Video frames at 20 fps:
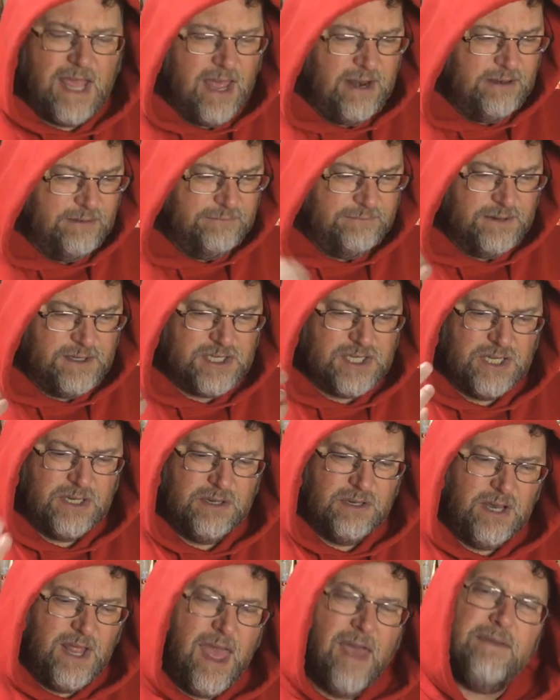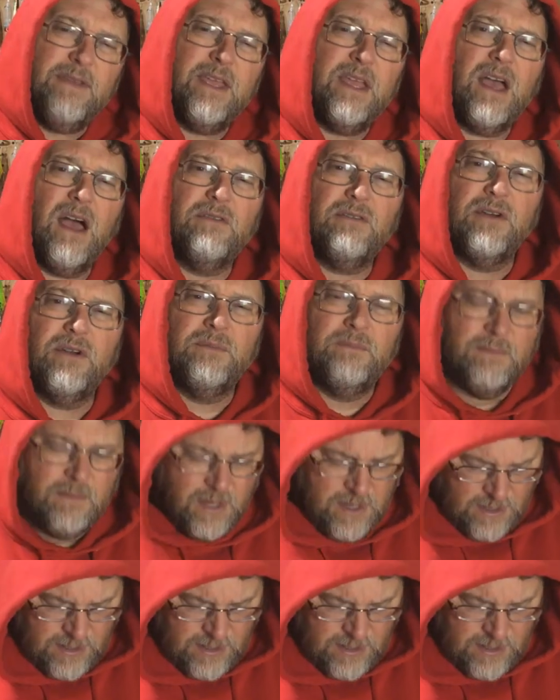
How do you fish in heavy cover?